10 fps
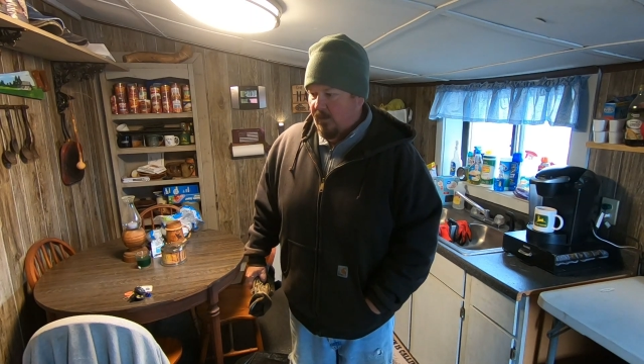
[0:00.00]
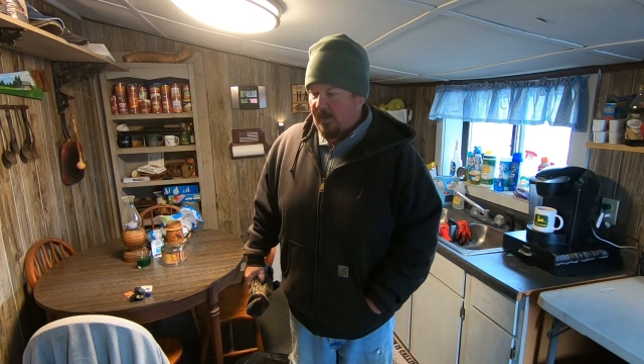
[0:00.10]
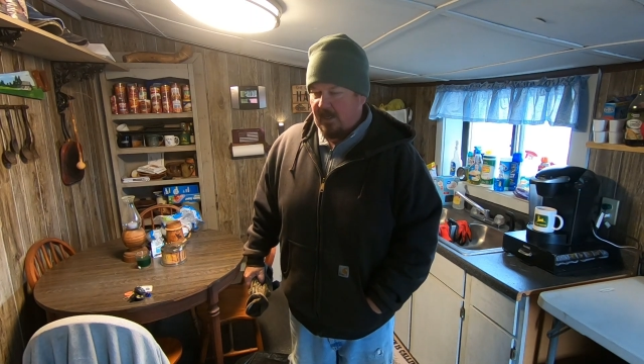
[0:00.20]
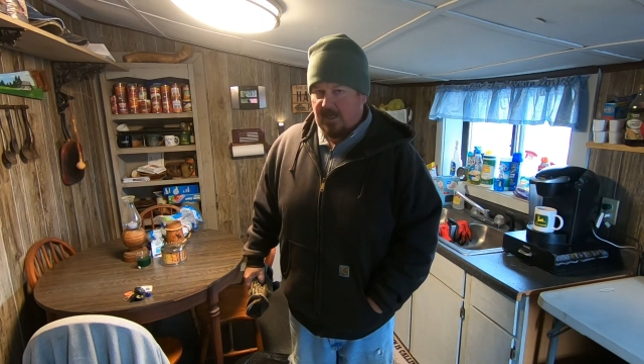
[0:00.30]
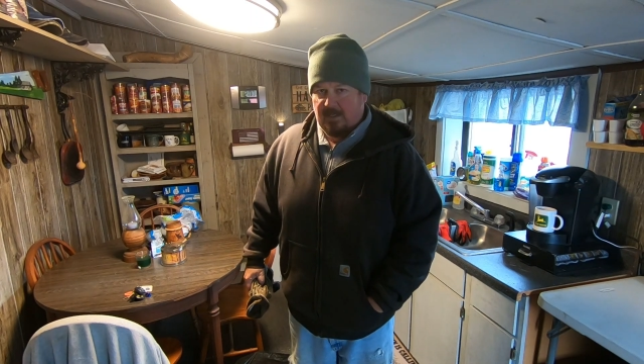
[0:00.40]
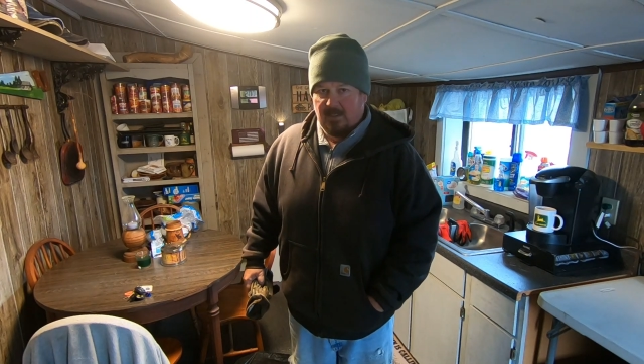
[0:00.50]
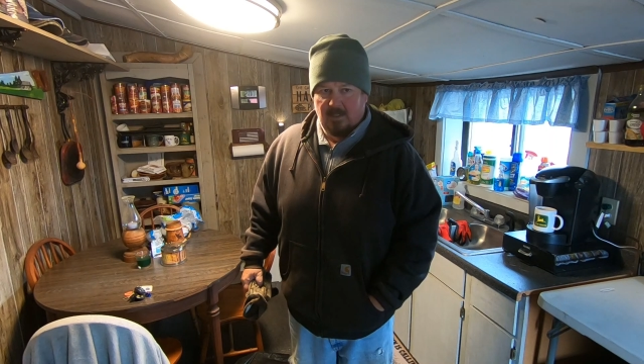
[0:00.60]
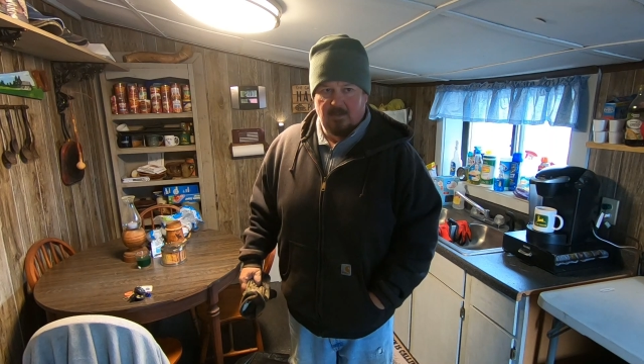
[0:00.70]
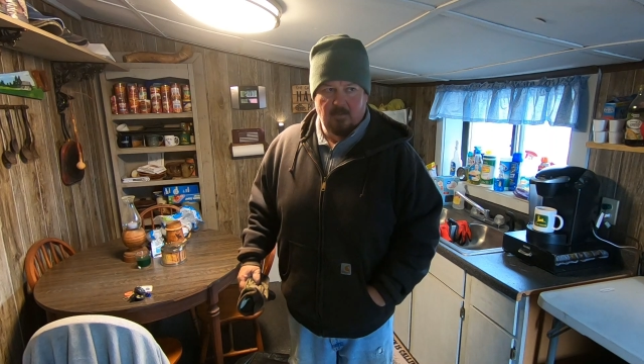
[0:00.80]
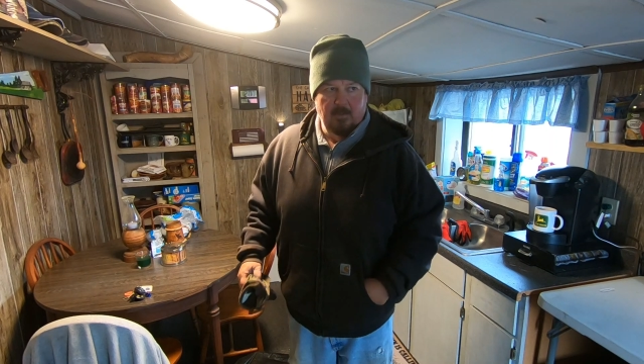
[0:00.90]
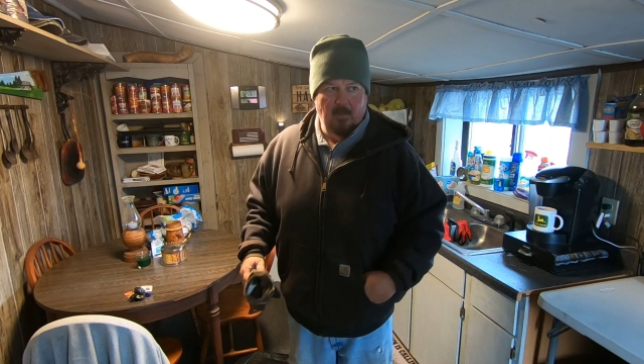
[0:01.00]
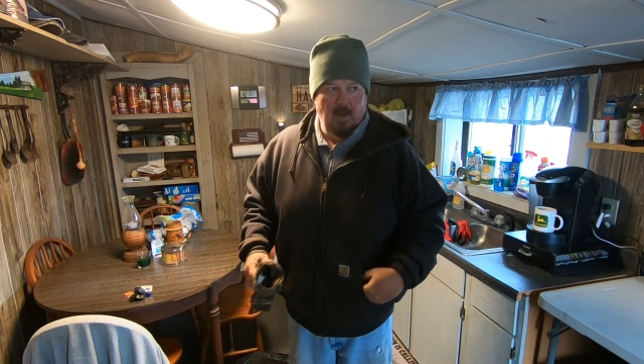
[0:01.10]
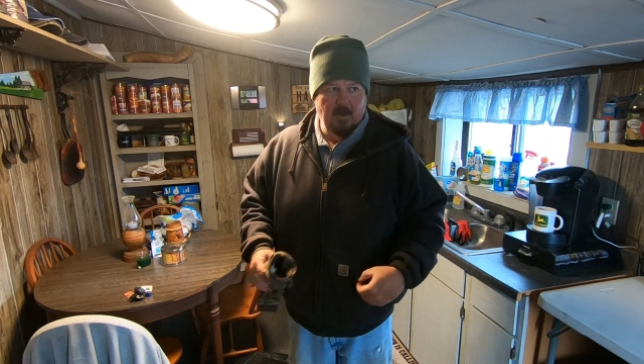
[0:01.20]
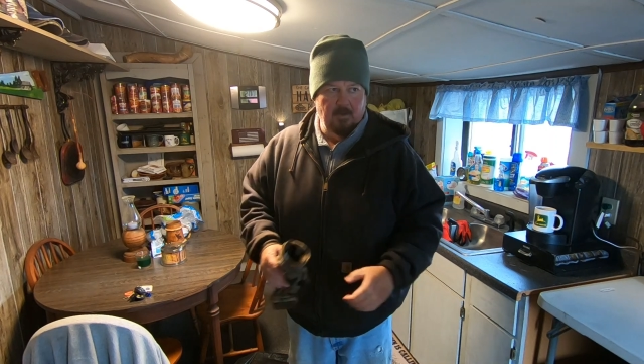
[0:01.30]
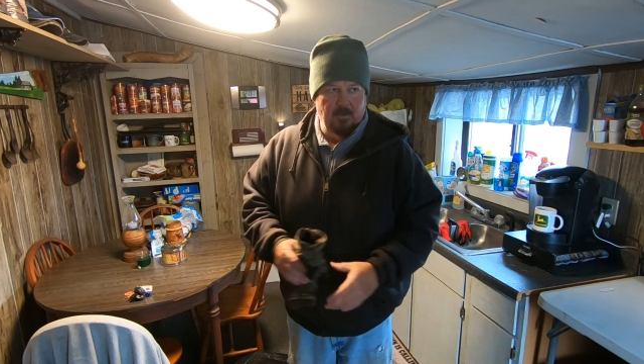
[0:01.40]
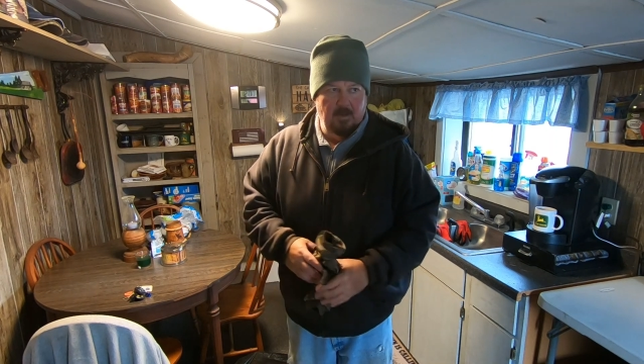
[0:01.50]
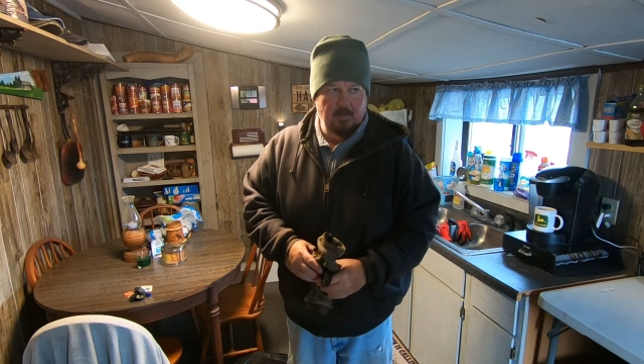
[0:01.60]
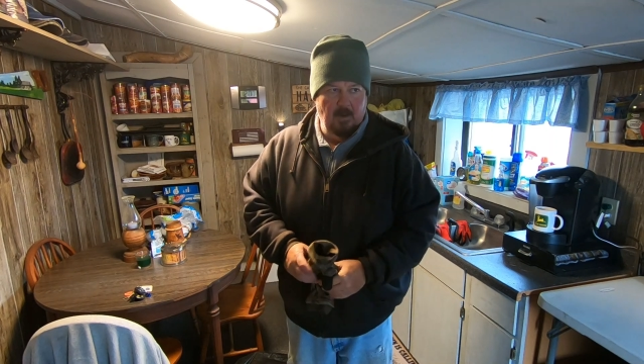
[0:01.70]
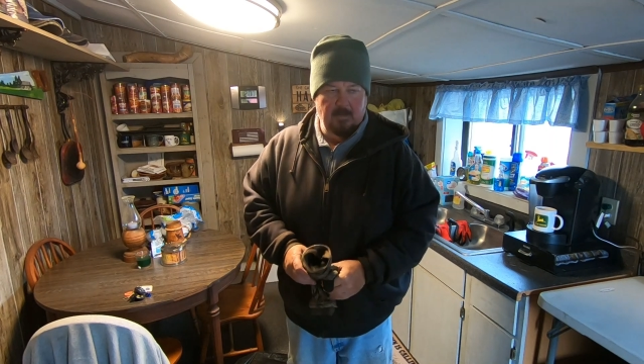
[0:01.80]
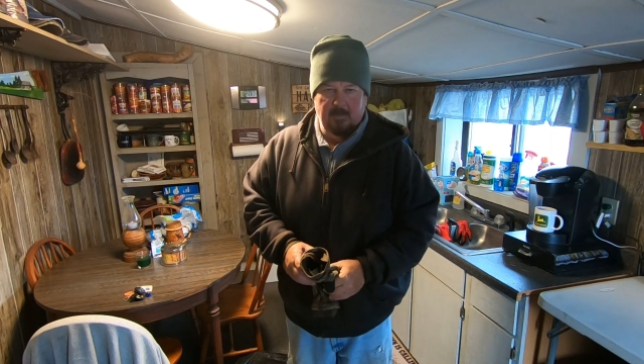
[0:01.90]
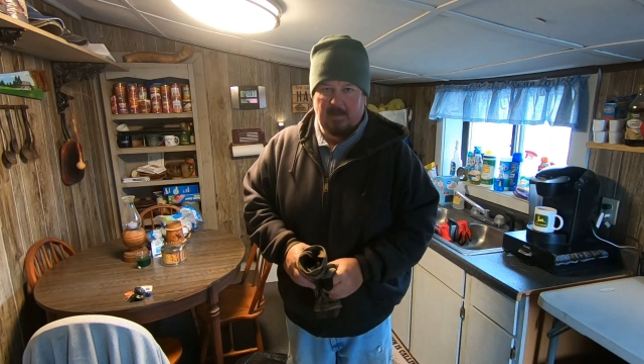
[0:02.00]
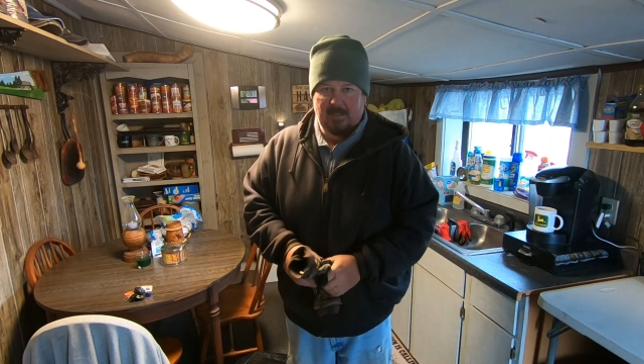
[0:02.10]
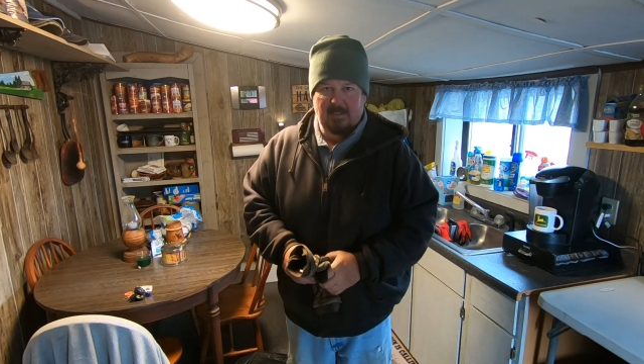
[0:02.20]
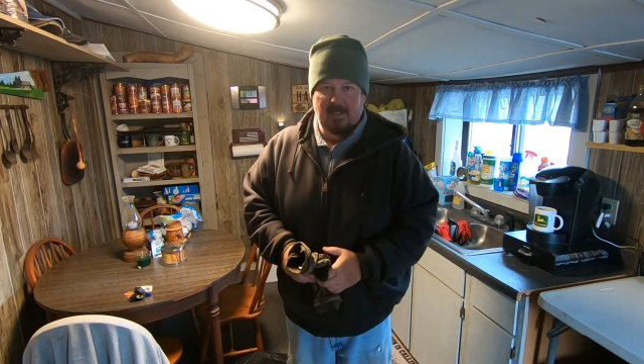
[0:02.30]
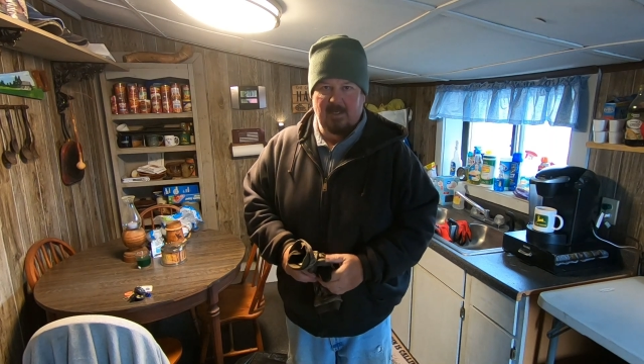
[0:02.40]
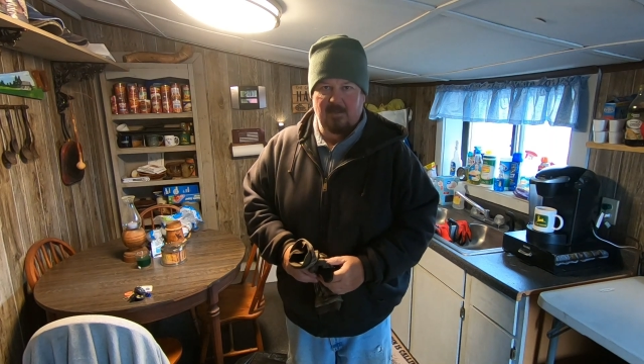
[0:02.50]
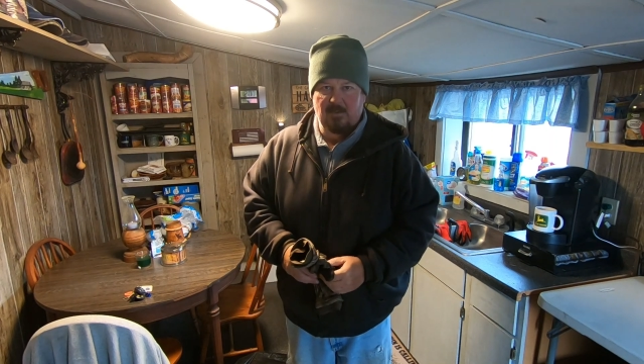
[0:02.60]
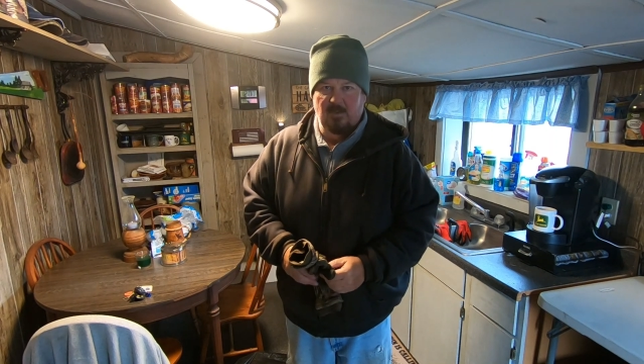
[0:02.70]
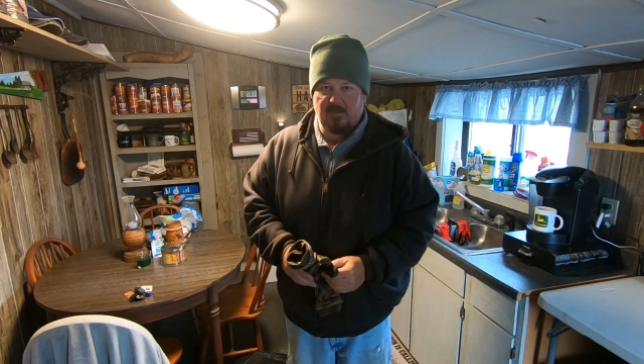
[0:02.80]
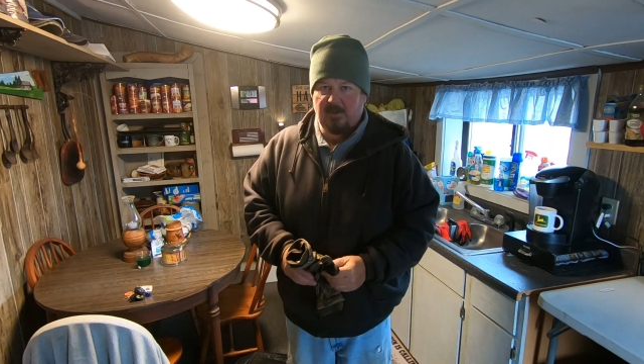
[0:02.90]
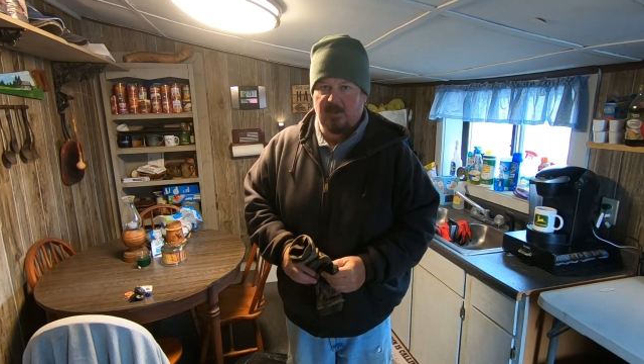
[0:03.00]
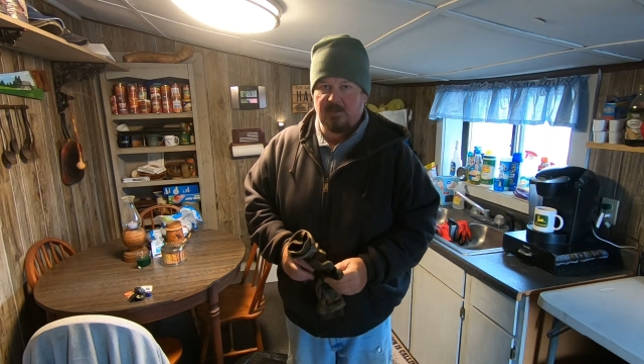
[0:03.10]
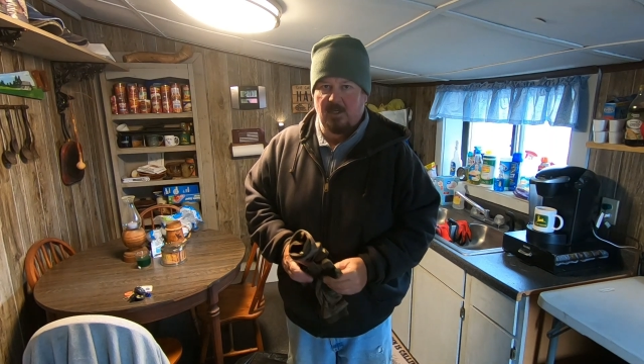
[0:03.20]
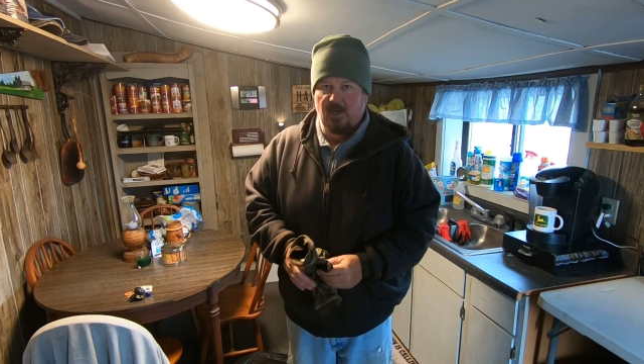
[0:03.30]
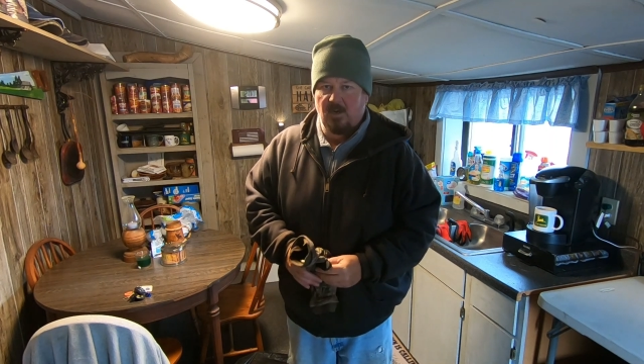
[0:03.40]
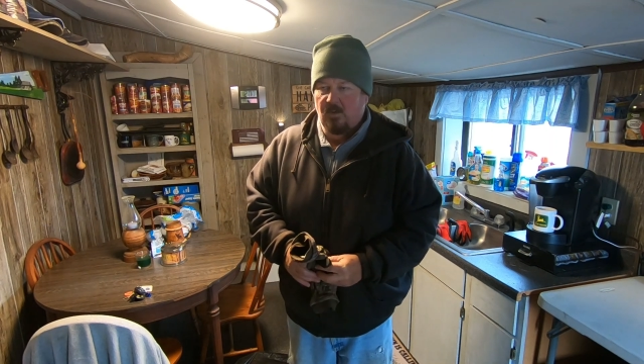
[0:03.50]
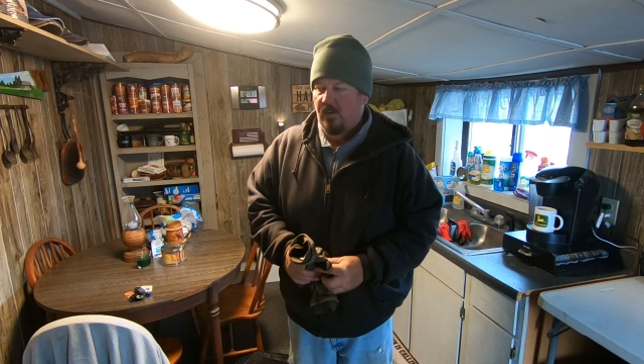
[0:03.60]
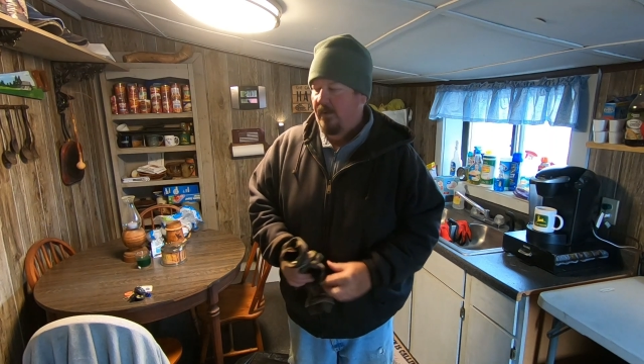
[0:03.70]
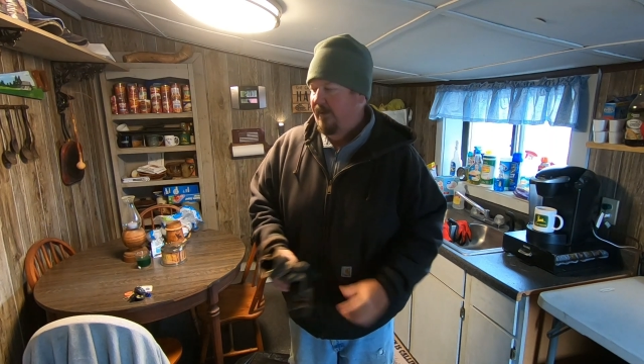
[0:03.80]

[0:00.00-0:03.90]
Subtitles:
we had it remodeled probably about 10-12 years ago.